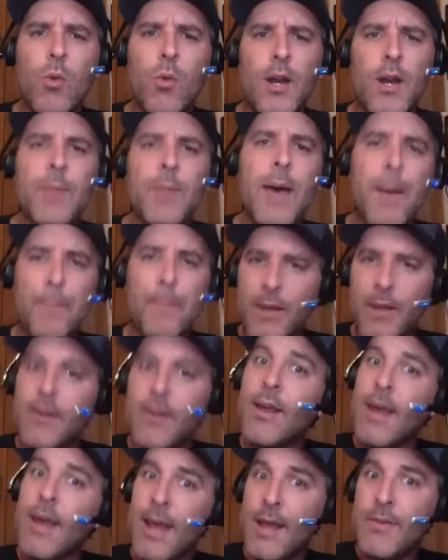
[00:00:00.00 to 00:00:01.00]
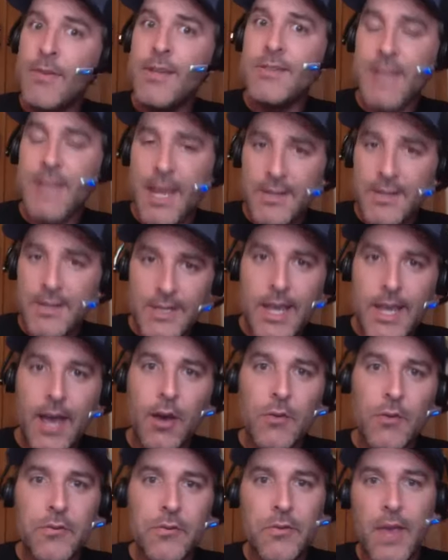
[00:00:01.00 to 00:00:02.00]
about. But these ACLs,
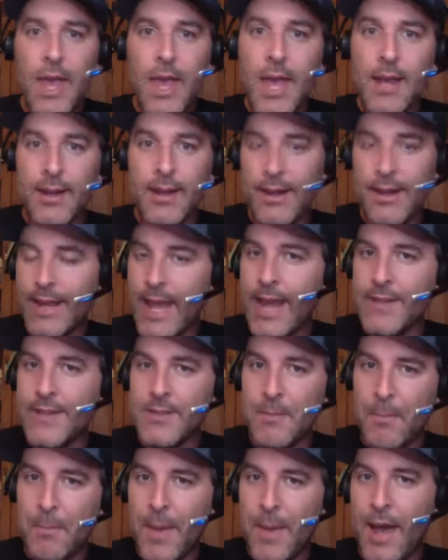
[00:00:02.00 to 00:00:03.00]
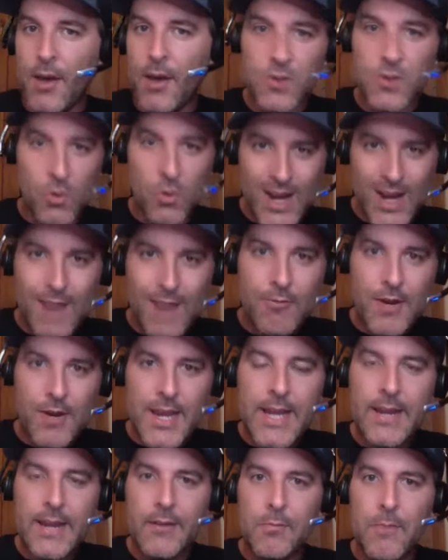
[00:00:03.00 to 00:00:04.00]
and in the case of Bowser, whenever he gets
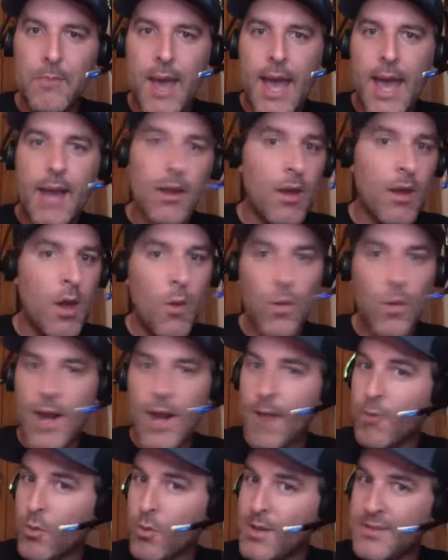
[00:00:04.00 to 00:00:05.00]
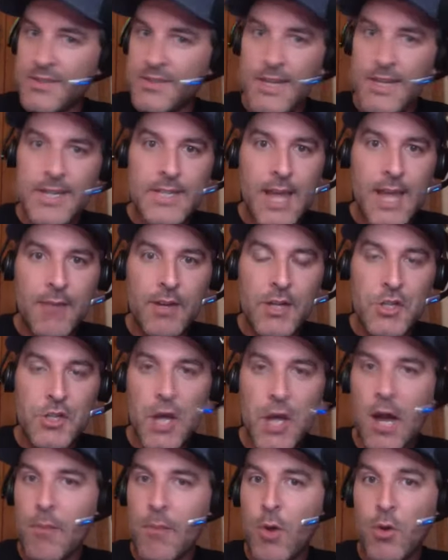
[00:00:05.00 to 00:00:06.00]
back, whenever we see David
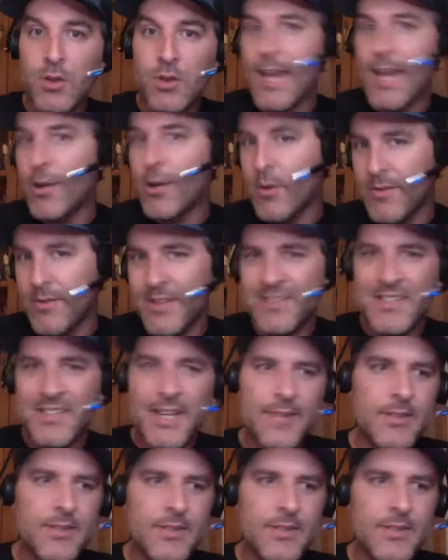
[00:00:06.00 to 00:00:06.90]
Ojabo later in the season,